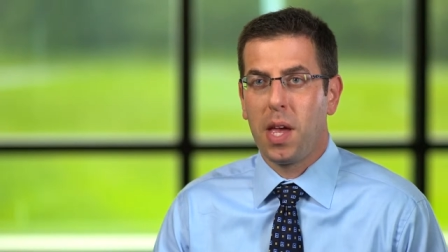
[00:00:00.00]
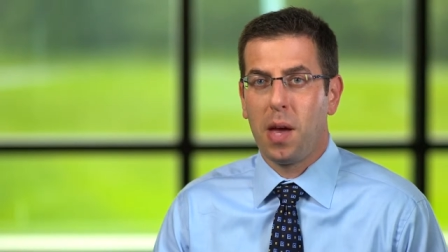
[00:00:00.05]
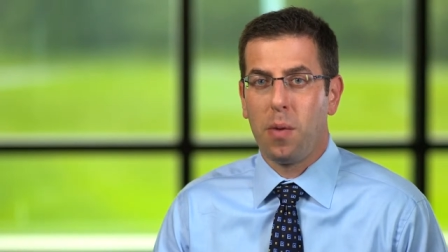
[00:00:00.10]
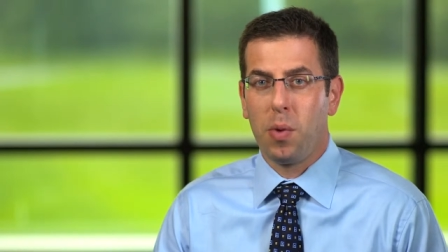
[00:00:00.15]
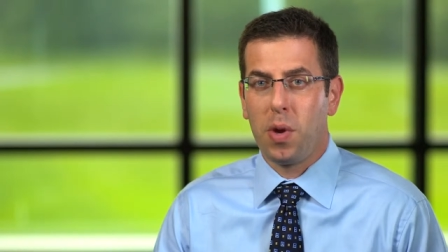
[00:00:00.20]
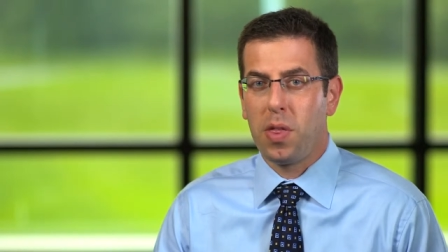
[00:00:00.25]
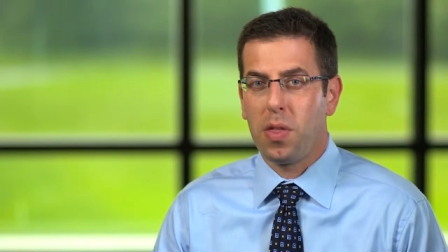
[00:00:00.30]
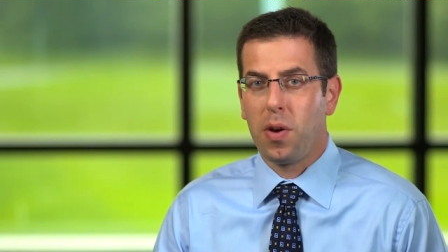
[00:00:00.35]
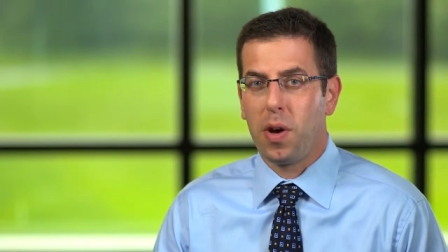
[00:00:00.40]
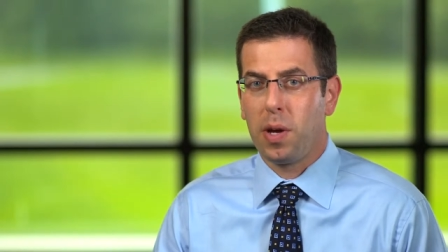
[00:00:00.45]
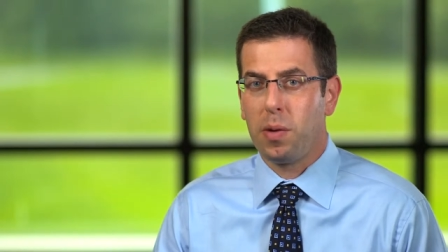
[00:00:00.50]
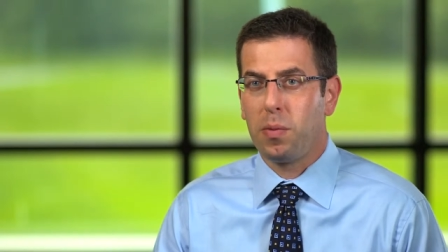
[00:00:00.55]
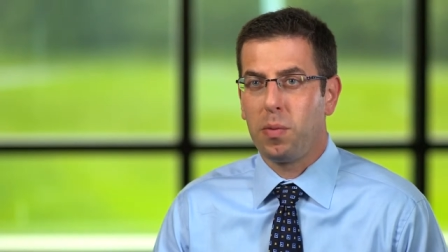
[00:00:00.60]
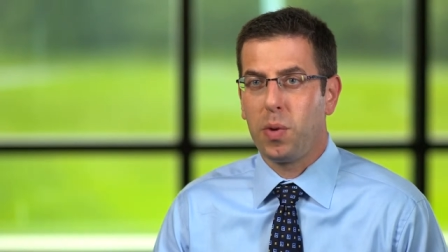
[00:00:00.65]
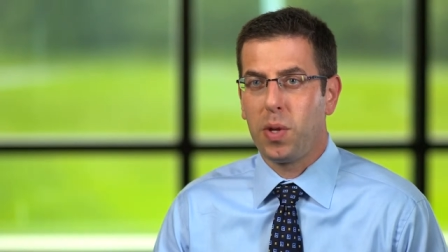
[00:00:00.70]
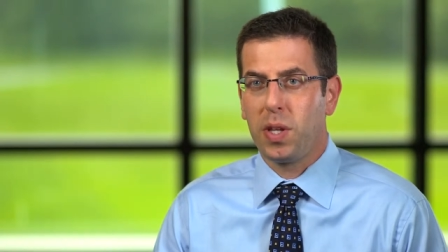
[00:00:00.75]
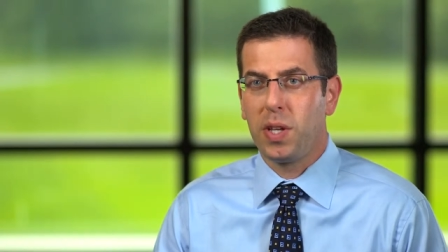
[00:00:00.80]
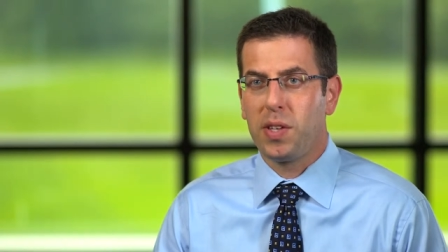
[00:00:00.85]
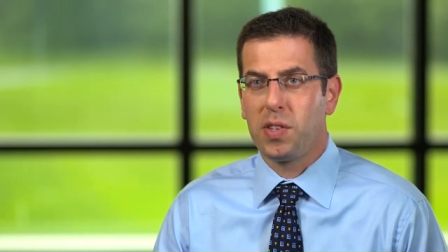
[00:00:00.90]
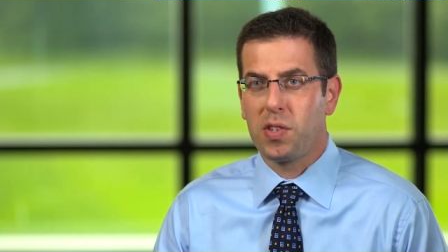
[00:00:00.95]
and we
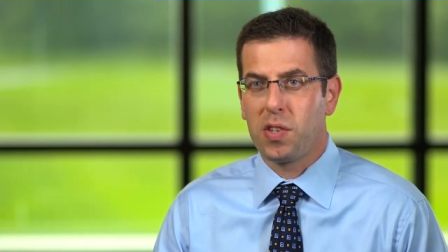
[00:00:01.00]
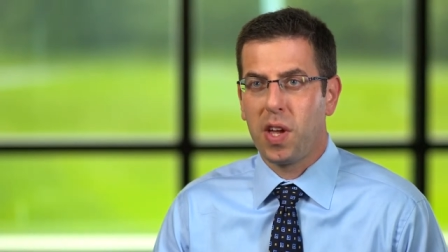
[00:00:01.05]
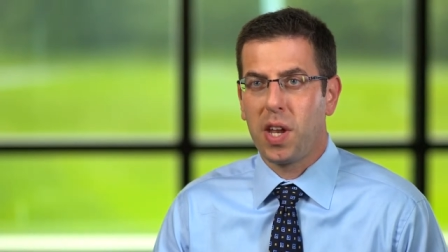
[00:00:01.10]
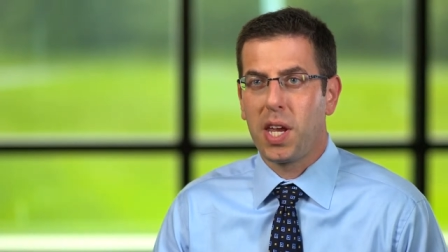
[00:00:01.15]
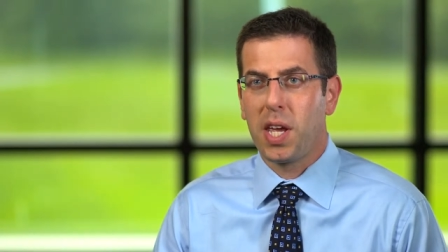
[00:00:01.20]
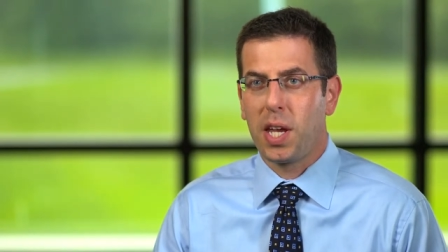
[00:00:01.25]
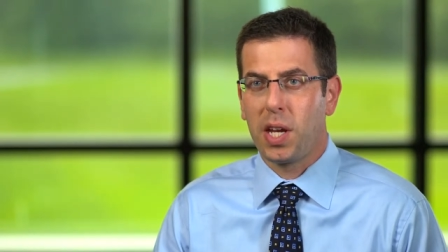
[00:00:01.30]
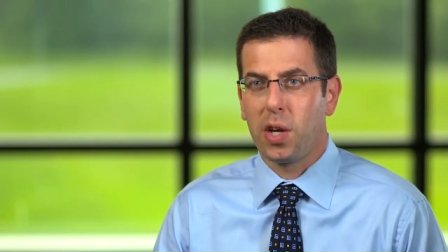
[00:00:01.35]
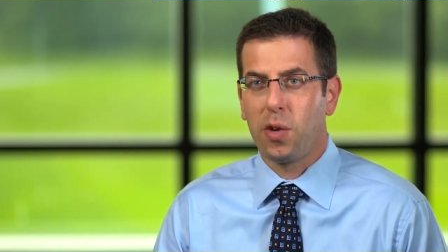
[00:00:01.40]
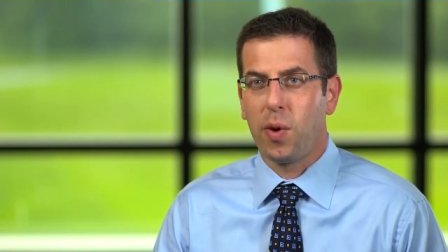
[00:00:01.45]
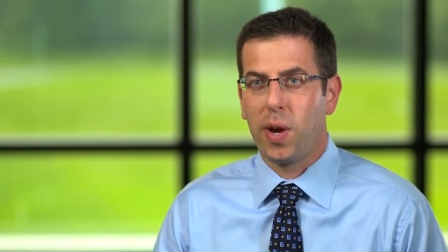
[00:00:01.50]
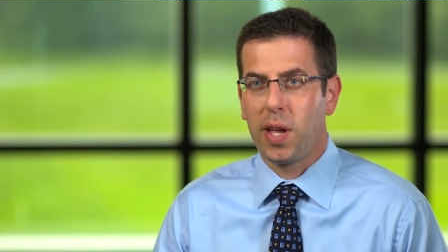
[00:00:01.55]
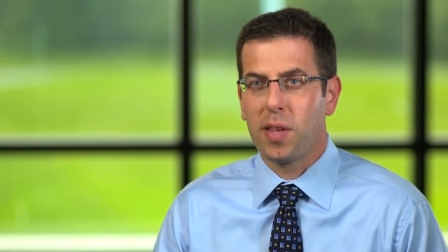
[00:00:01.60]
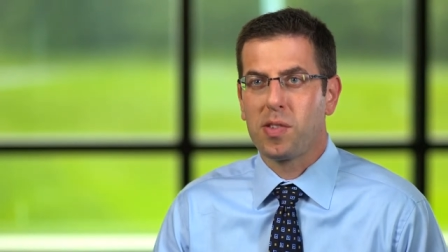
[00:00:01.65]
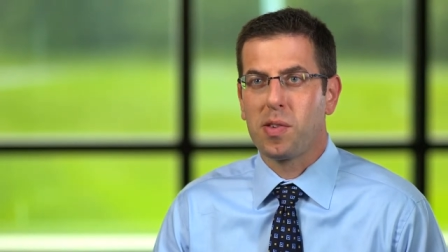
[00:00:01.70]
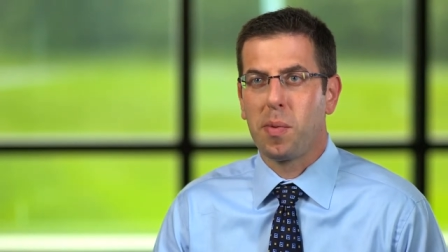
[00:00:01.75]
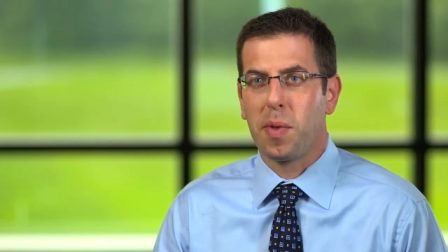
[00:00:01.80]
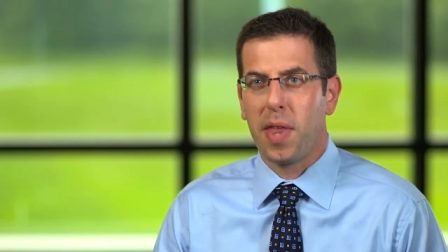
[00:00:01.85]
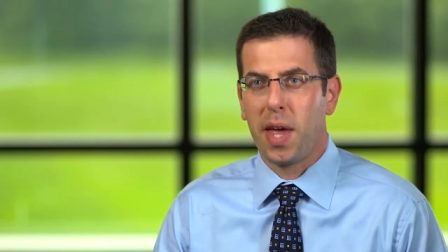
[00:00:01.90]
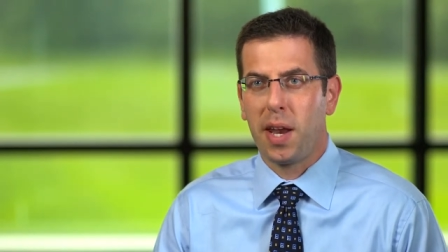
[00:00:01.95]
thought, well, let's study it and
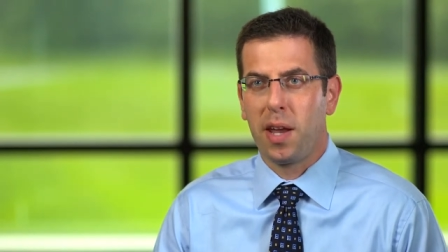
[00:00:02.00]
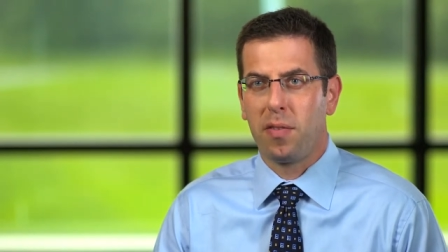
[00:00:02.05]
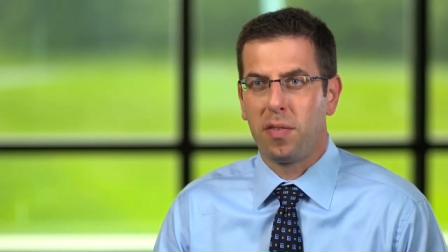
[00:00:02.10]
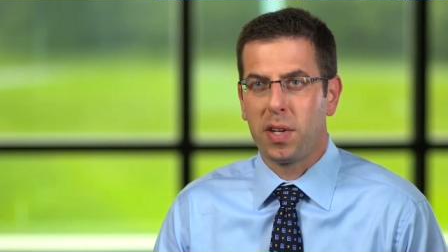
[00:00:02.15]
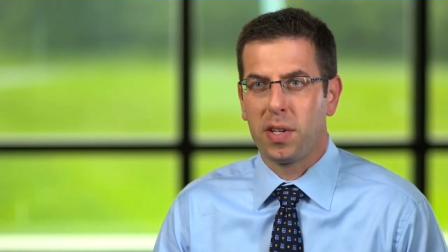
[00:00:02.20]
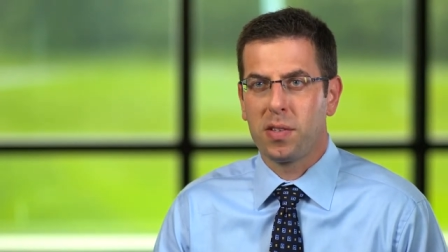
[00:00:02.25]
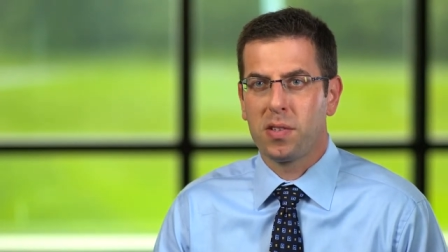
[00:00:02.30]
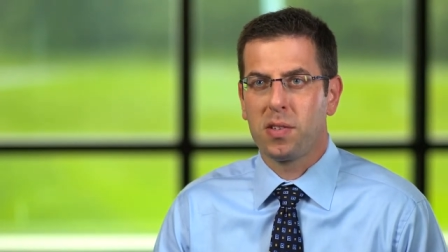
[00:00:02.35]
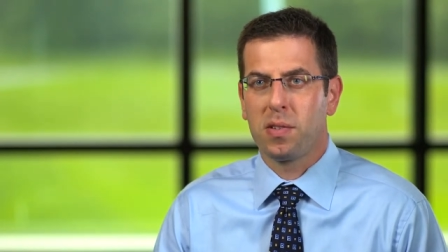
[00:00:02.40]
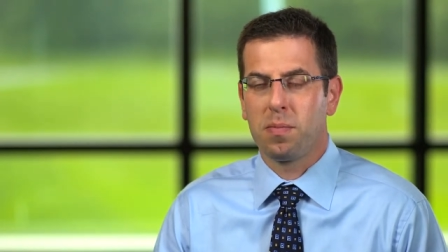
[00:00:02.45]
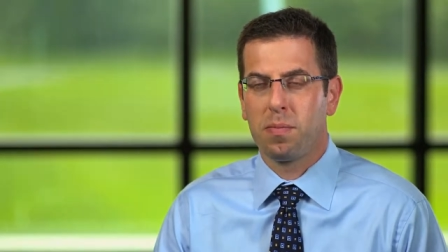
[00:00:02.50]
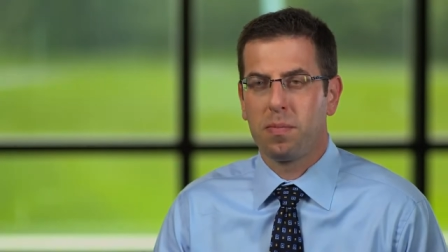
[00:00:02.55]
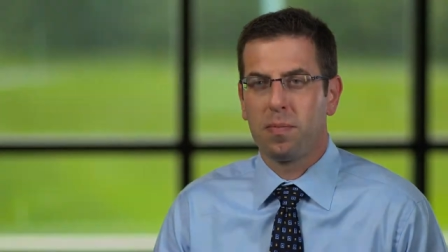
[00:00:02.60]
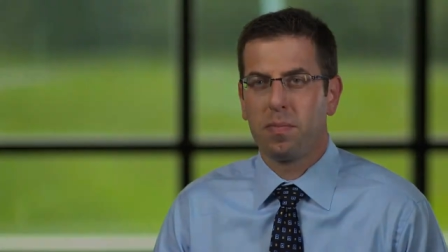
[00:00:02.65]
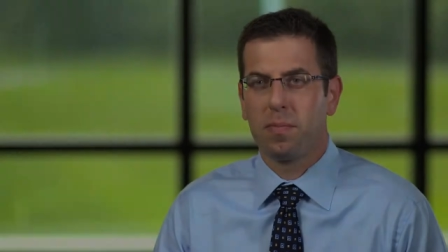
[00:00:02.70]
create some of that evidence.